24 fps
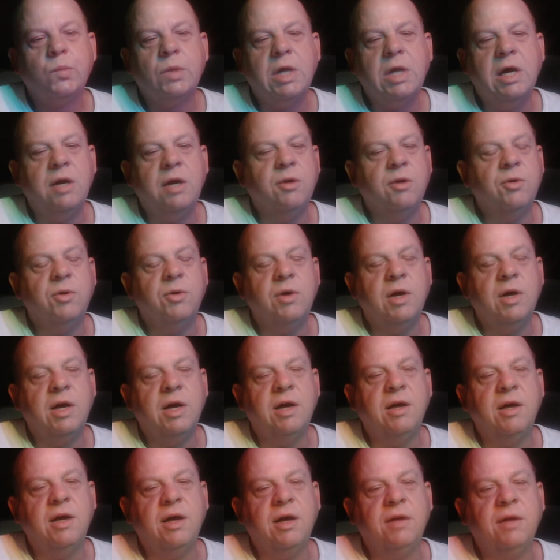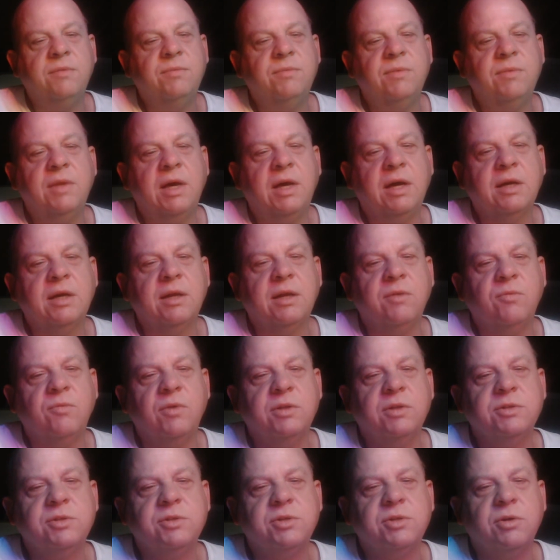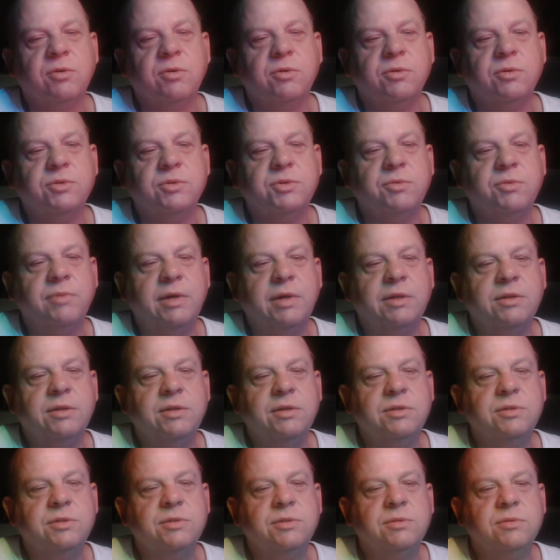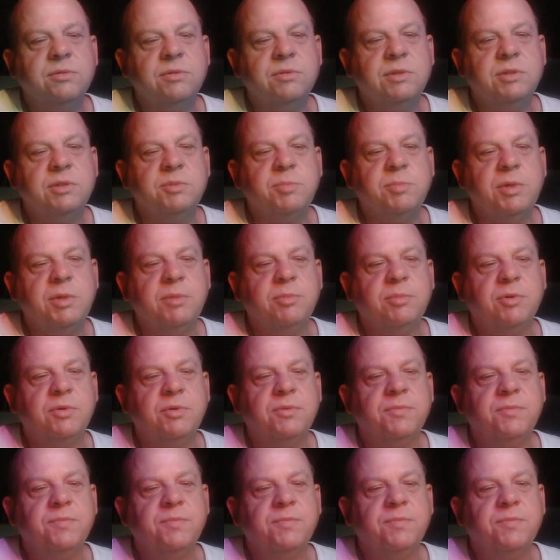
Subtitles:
I don't know. I can run circles around these people.